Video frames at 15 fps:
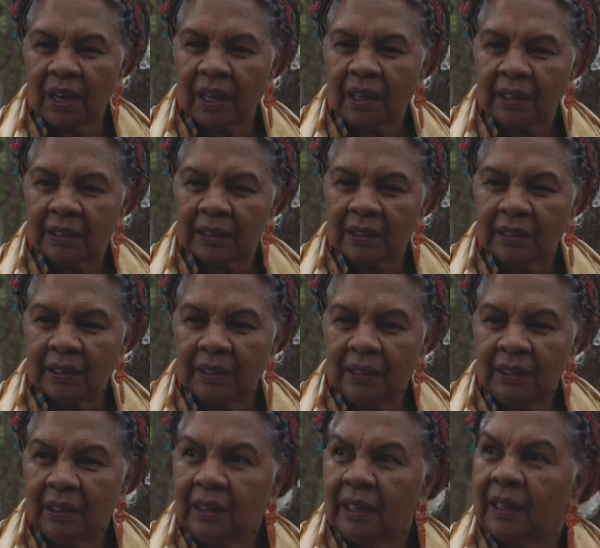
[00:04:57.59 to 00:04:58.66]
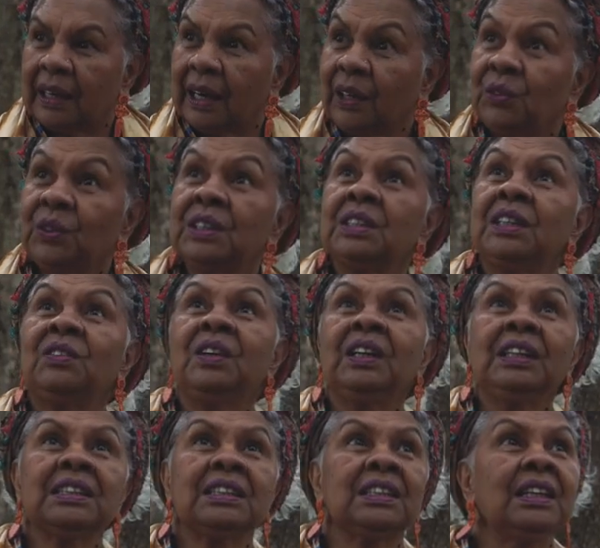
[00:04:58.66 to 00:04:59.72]
act. Yeah. Country is
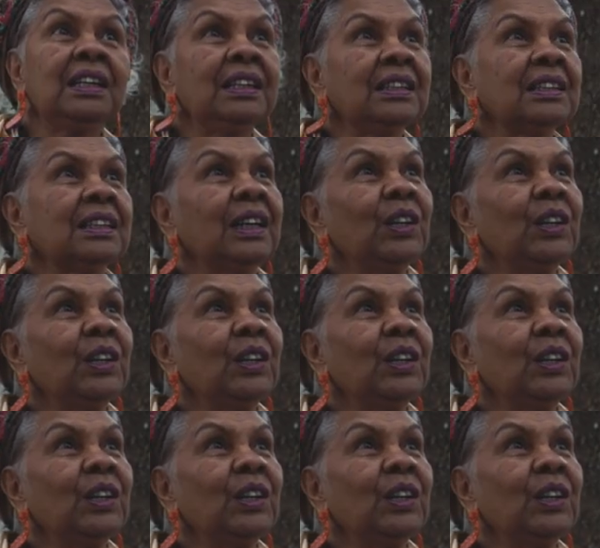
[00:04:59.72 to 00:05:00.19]
giving us signs.